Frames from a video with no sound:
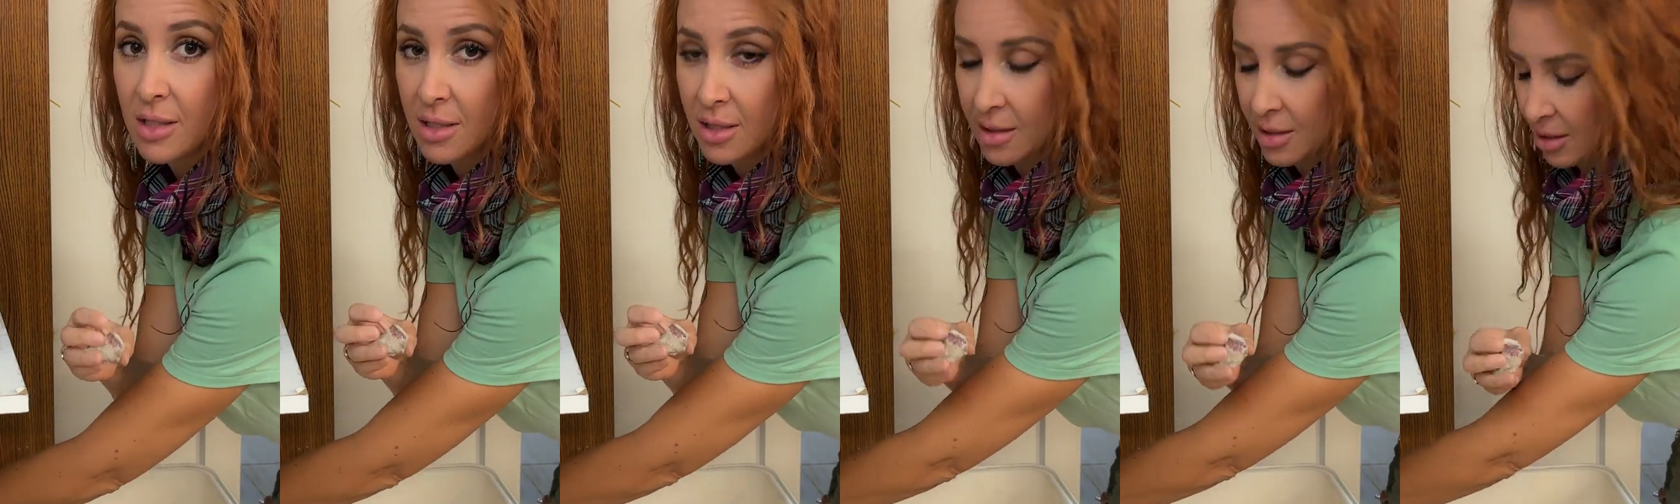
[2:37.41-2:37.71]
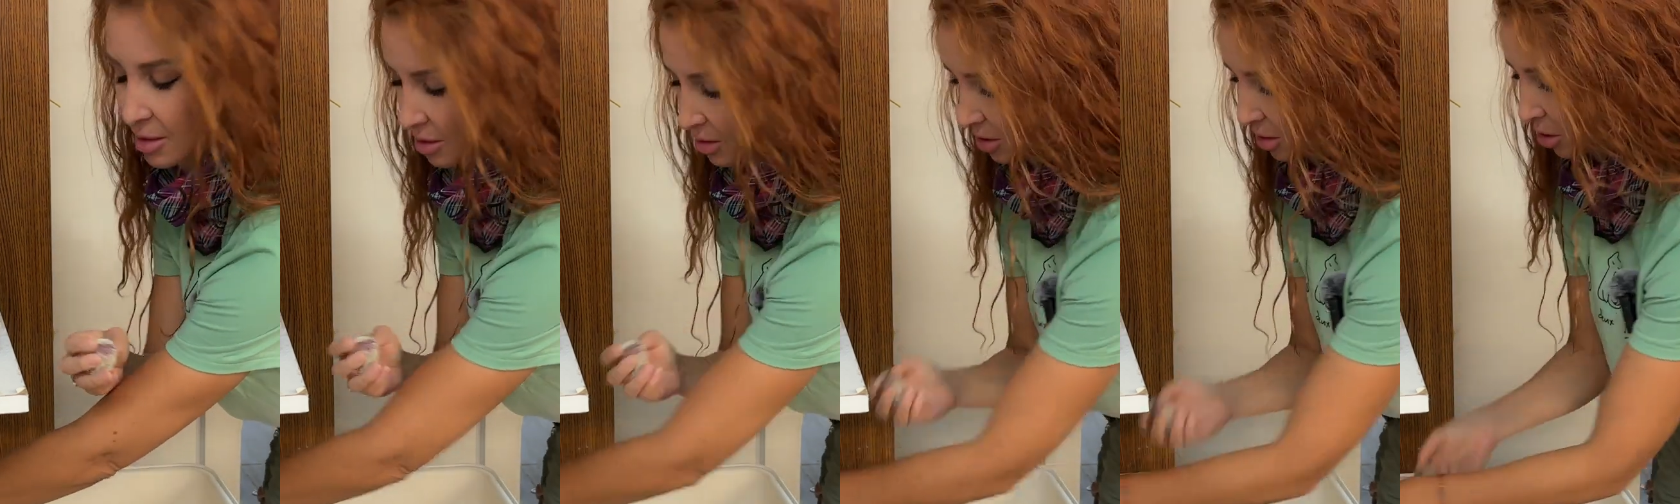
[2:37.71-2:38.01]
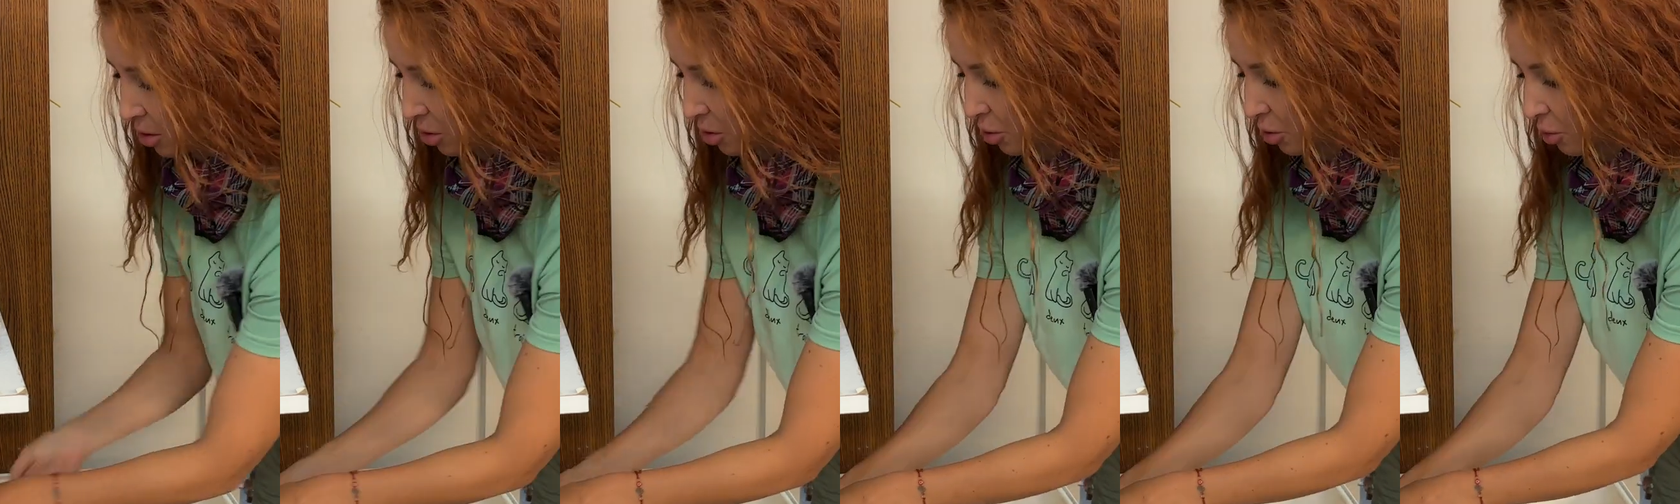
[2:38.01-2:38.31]

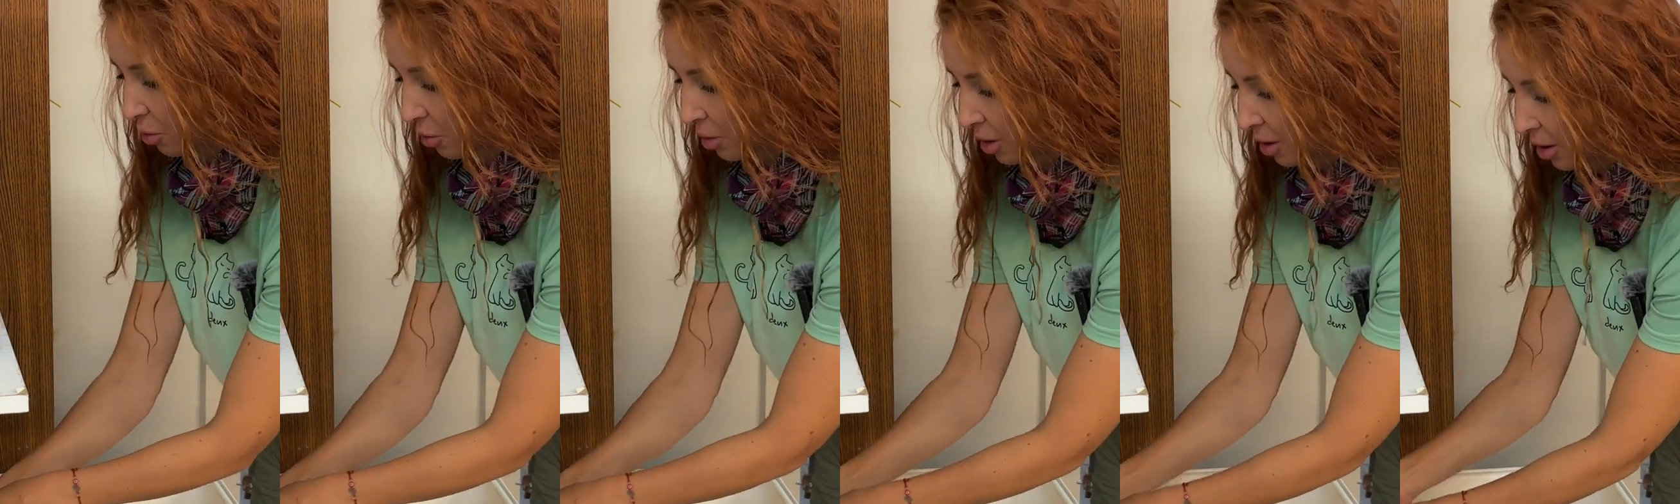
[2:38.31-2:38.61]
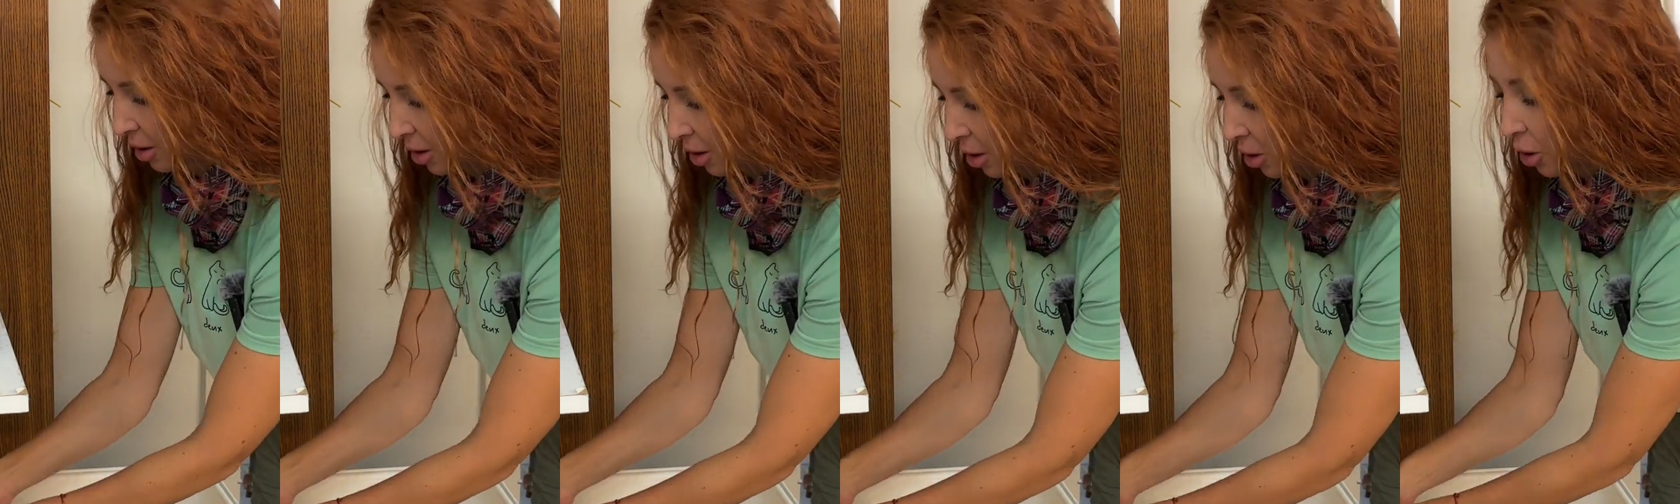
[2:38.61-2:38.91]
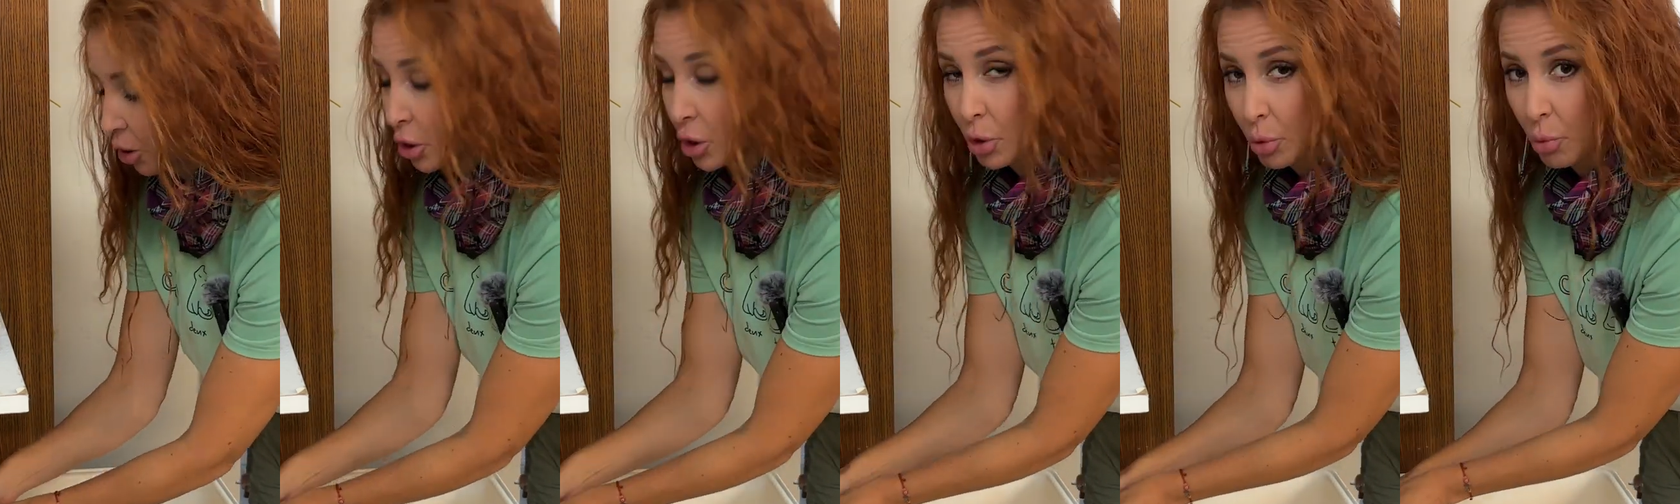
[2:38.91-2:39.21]
So
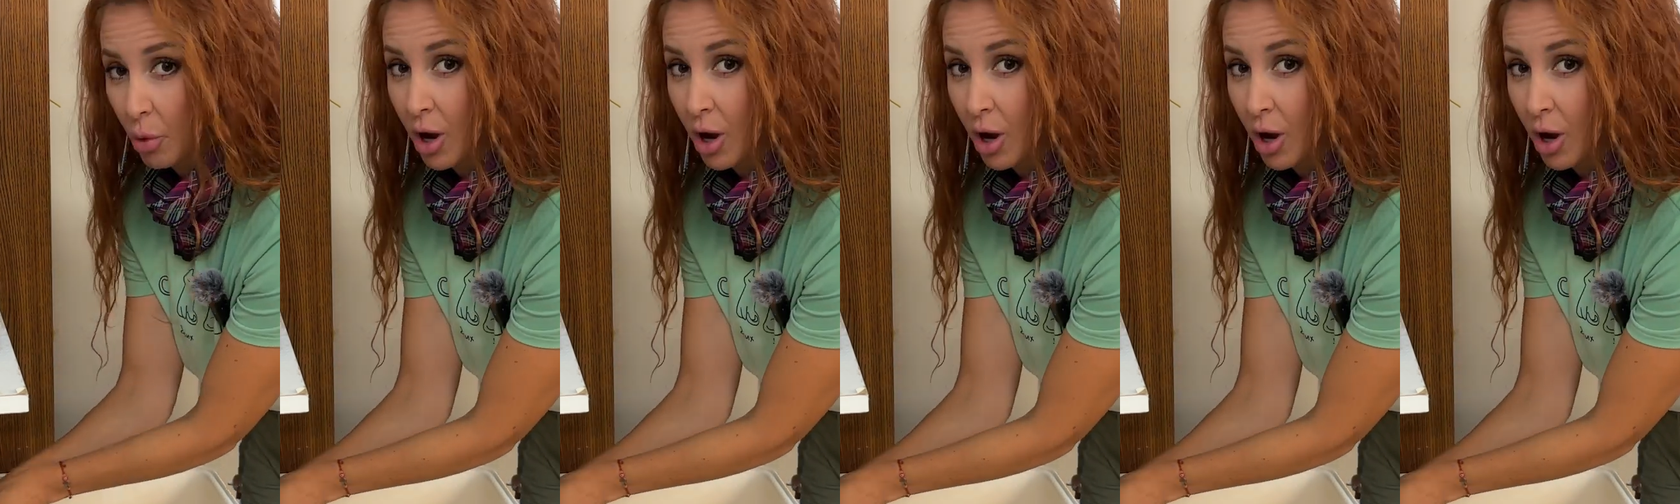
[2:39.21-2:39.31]
you